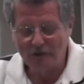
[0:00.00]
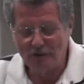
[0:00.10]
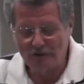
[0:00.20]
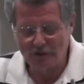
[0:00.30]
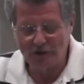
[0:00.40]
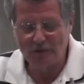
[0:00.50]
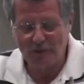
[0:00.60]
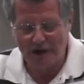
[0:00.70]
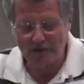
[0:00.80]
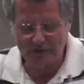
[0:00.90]
to
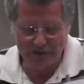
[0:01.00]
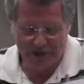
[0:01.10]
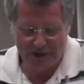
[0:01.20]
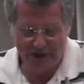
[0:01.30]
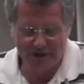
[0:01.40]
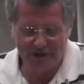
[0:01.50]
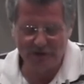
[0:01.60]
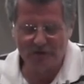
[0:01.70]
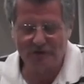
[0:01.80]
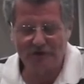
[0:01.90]
convert part of the grease
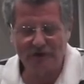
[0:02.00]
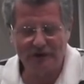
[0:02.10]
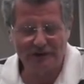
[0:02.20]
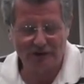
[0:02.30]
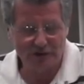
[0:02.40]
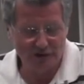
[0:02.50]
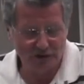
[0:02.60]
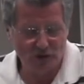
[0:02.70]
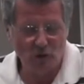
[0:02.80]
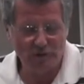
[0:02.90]
into surfactant
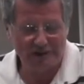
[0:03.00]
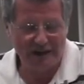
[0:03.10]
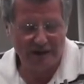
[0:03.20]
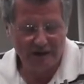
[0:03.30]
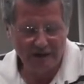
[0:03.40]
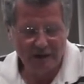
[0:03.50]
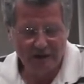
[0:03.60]
and soap-like